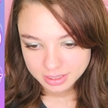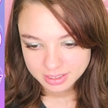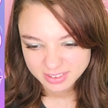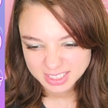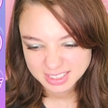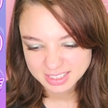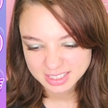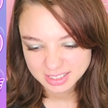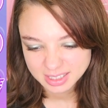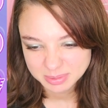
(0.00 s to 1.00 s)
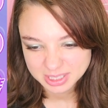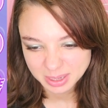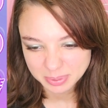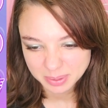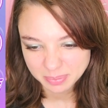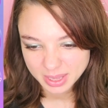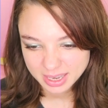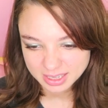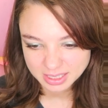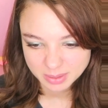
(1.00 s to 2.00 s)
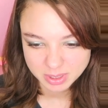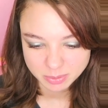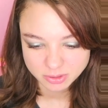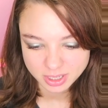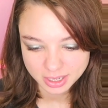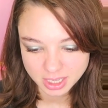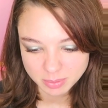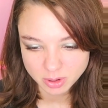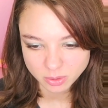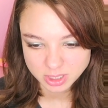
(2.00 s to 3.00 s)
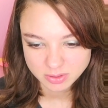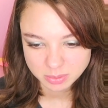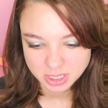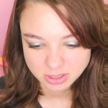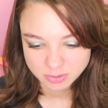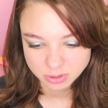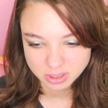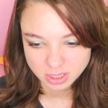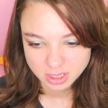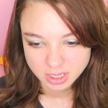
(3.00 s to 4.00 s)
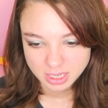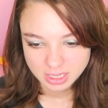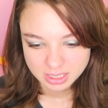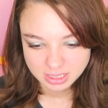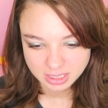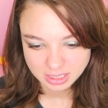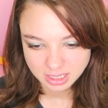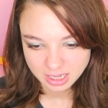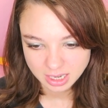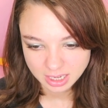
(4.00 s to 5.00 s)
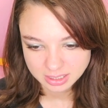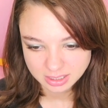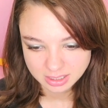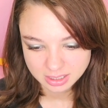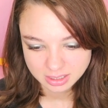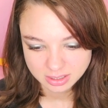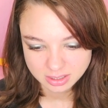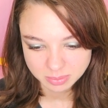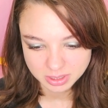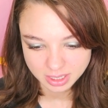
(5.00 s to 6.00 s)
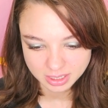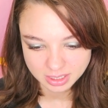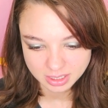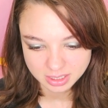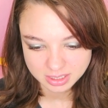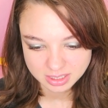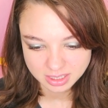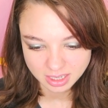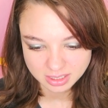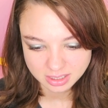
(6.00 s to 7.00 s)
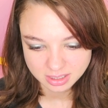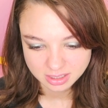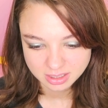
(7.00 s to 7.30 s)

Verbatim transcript: Let's make them, for example, maybe pink, by the way. I made my toenails pink like this today.